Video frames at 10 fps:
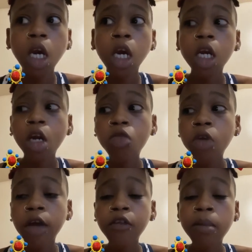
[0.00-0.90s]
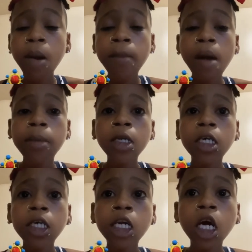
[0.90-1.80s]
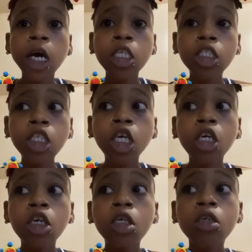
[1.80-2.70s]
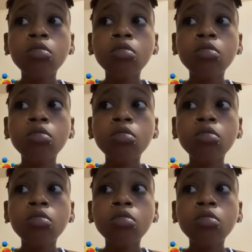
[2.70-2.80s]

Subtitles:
And I wait for my papa to get out of jail.